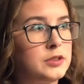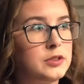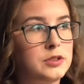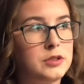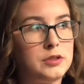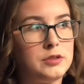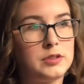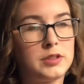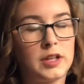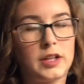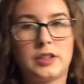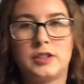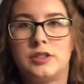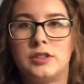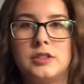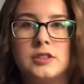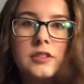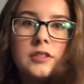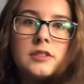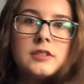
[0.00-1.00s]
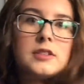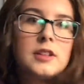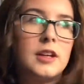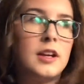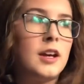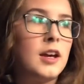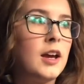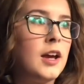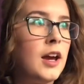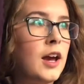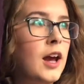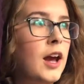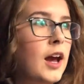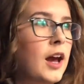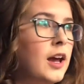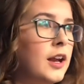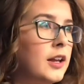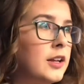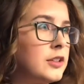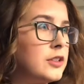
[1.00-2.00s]
two sections
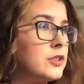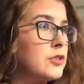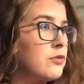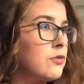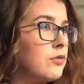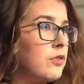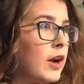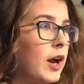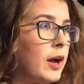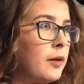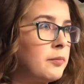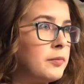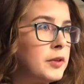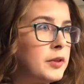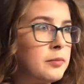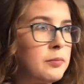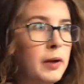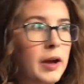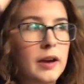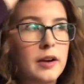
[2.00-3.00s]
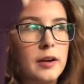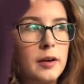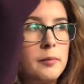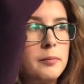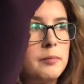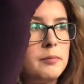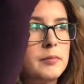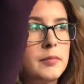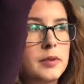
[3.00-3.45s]
and I just wrap this back up.